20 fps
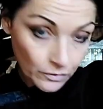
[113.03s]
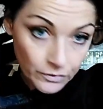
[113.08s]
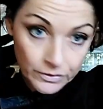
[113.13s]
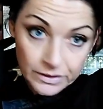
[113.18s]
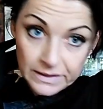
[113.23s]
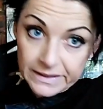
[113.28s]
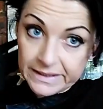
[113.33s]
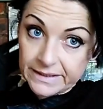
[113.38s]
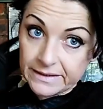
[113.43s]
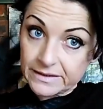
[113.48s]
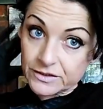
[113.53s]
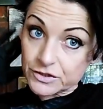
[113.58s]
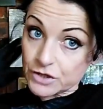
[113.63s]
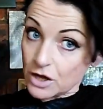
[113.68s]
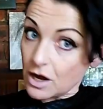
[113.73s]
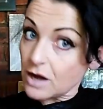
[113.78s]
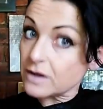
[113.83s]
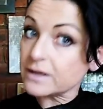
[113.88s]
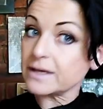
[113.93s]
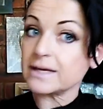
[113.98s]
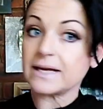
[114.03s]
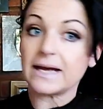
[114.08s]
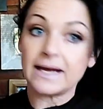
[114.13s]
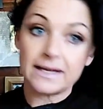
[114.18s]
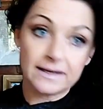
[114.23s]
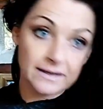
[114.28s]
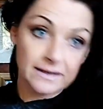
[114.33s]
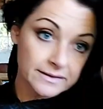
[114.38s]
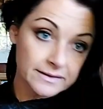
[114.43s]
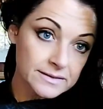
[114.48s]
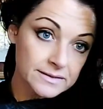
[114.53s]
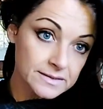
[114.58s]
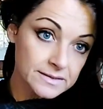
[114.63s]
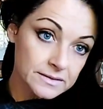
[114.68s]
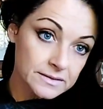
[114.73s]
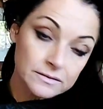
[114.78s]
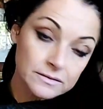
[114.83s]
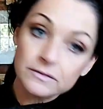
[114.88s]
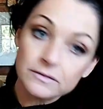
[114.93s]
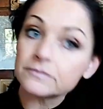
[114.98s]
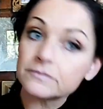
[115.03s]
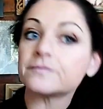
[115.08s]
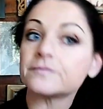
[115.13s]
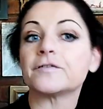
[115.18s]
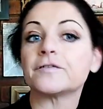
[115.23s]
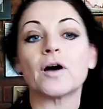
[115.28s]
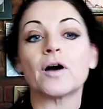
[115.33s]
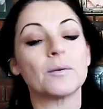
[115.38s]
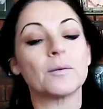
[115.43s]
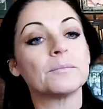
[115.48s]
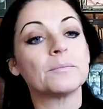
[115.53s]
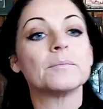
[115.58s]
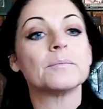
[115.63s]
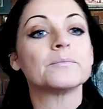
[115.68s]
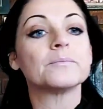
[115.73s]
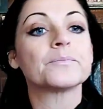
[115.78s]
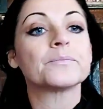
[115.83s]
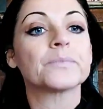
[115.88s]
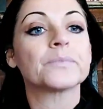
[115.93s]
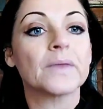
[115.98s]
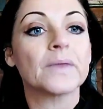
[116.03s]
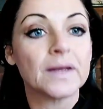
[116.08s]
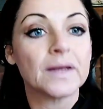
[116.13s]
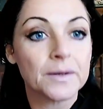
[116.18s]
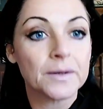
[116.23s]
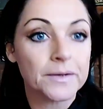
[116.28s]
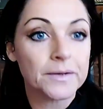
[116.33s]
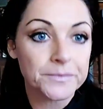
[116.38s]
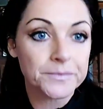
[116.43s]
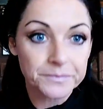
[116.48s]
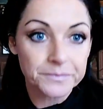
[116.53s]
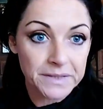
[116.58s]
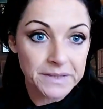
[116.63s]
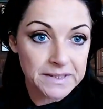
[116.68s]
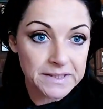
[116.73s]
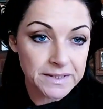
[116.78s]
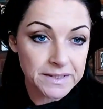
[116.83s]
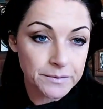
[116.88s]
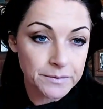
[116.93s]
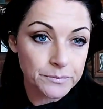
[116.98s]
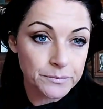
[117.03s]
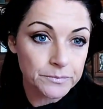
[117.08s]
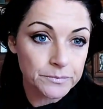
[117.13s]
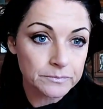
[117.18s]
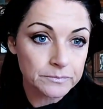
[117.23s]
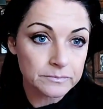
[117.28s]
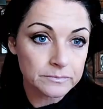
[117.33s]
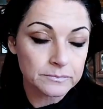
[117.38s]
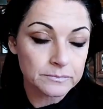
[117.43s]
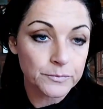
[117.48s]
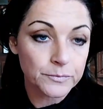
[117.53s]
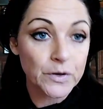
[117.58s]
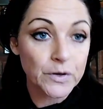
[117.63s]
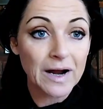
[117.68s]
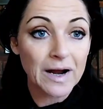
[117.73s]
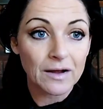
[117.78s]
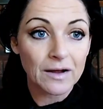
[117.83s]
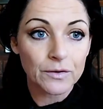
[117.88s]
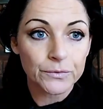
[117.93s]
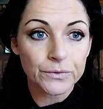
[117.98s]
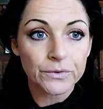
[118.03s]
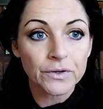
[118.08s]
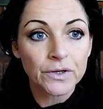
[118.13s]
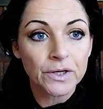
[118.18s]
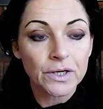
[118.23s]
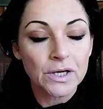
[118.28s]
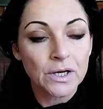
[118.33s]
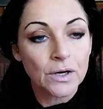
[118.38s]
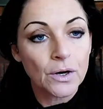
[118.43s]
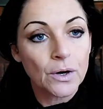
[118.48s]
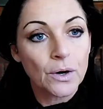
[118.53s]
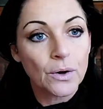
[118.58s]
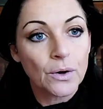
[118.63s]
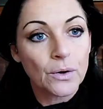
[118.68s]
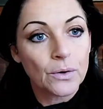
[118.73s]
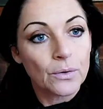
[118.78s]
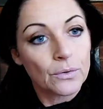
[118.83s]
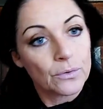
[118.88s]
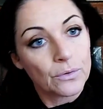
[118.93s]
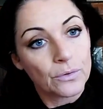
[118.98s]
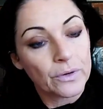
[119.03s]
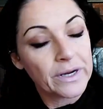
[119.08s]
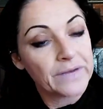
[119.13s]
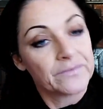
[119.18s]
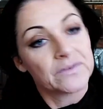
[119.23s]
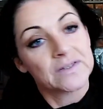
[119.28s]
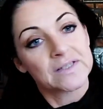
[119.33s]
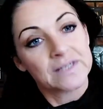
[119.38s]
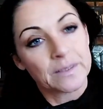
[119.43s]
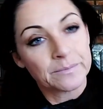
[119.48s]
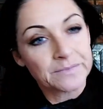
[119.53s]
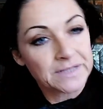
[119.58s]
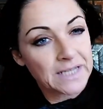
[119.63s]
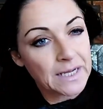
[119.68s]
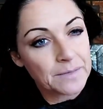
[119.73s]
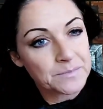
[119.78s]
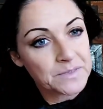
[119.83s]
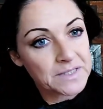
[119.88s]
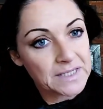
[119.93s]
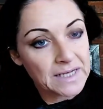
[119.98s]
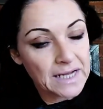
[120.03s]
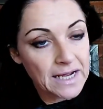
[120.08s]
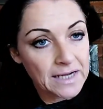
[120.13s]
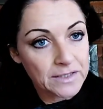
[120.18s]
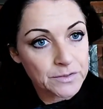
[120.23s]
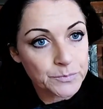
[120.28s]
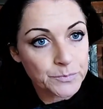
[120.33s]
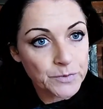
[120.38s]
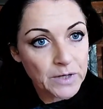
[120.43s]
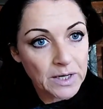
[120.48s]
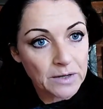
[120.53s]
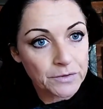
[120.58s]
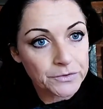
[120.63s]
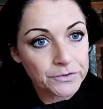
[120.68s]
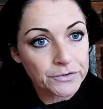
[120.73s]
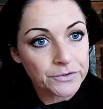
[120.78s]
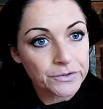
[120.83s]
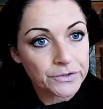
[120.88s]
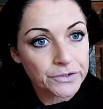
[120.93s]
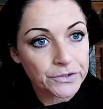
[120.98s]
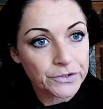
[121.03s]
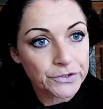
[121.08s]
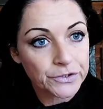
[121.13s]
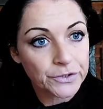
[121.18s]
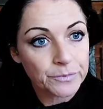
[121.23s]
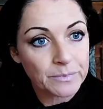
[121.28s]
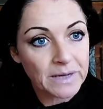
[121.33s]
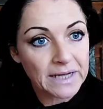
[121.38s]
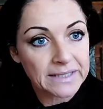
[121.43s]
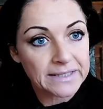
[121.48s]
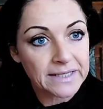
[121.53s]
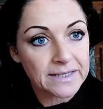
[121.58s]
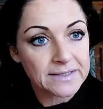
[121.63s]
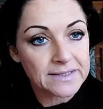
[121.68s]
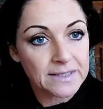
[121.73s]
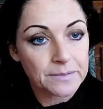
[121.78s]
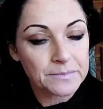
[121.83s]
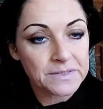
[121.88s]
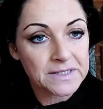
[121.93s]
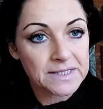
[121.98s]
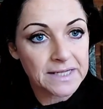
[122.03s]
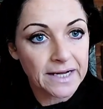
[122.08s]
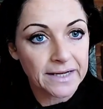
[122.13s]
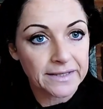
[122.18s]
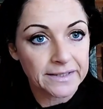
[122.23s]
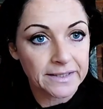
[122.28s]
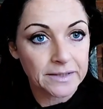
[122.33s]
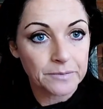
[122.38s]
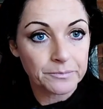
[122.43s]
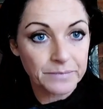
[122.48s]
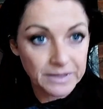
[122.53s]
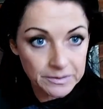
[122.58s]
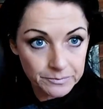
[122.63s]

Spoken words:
only the darker colors, from a medium brown or even sometimes a light brown, you might get some staining,